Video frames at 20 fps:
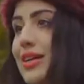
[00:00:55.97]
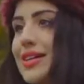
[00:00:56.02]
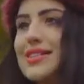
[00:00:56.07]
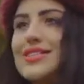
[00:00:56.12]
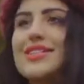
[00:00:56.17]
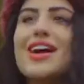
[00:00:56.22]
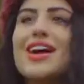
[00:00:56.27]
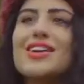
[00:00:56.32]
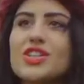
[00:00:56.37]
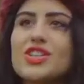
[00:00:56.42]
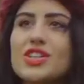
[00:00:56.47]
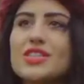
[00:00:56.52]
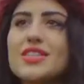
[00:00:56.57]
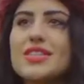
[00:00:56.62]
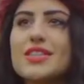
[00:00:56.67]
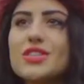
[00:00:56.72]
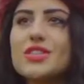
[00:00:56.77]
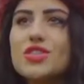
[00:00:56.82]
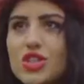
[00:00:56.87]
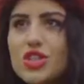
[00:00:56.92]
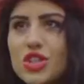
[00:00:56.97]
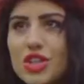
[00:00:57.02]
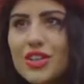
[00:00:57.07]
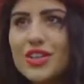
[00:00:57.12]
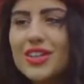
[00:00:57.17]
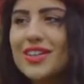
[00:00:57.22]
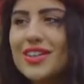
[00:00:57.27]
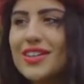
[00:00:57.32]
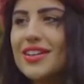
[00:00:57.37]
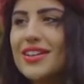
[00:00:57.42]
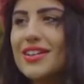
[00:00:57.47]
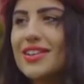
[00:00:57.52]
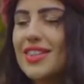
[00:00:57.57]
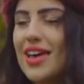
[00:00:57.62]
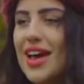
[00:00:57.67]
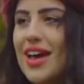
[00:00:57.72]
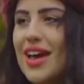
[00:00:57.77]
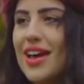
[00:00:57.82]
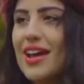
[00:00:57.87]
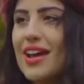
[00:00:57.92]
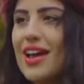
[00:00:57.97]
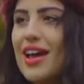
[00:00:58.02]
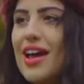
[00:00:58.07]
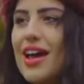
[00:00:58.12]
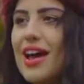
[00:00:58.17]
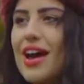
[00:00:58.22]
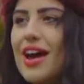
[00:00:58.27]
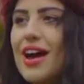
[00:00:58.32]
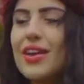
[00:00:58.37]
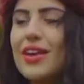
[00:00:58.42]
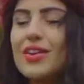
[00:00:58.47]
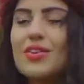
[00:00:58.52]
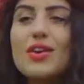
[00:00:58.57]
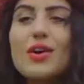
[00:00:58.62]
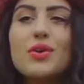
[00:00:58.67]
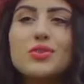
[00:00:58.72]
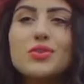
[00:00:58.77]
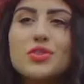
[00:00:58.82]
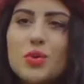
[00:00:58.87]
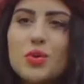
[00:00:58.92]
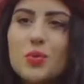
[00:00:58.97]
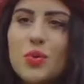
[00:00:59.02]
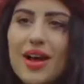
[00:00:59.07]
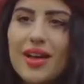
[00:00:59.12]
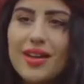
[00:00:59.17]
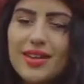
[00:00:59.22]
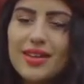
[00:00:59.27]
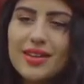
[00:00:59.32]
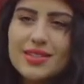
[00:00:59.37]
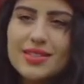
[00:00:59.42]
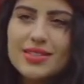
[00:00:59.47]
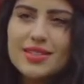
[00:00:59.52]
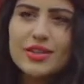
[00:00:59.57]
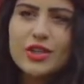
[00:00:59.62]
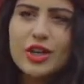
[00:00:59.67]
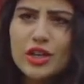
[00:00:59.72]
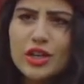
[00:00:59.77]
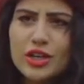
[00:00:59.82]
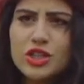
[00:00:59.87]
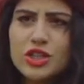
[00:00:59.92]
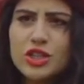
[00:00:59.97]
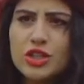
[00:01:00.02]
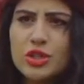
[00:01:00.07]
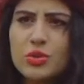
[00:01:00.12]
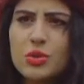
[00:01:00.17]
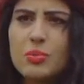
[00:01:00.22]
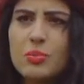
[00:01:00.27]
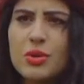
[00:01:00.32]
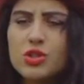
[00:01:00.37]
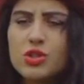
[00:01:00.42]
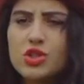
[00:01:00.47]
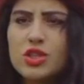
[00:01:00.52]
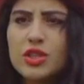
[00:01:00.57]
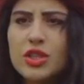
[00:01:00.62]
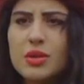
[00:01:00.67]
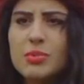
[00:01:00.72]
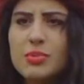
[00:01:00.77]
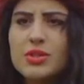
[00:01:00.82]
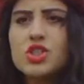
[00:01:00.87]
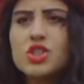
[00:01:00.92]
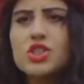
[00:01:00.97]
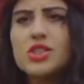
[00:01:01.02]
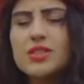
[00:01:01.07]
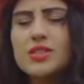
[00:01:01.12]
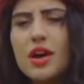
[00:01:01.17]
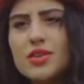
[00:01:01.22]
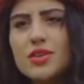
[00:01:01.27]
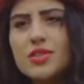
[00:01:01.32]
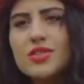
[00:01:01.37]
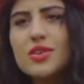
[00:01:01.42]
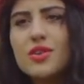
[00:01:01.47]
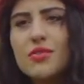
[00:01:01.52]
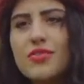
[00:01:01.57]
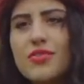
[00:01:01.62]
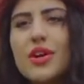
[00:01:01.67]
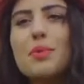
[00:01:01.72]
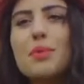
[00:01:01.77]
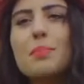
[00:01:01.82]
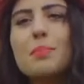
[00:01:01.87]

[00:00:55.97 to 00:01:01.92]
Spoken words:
is not just this cheerleader that knows you well and is encouraging you emotionally, but she's also very